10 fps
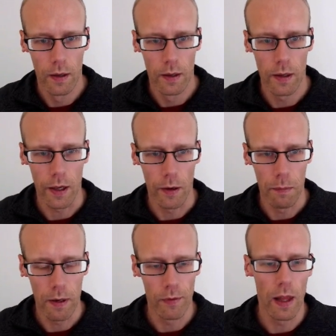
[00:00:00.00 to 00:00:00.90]
There you go.
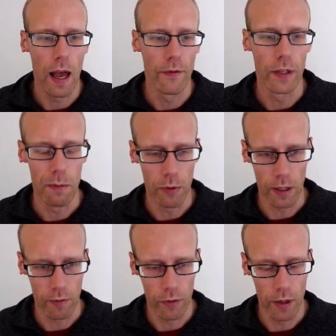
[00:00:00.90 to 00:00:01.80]
Bit of live
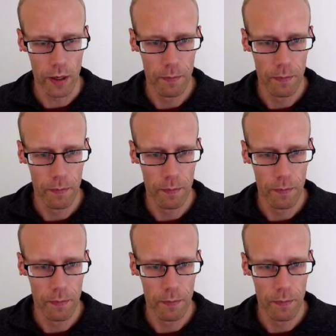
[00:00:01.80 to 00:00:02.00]
debugging for you.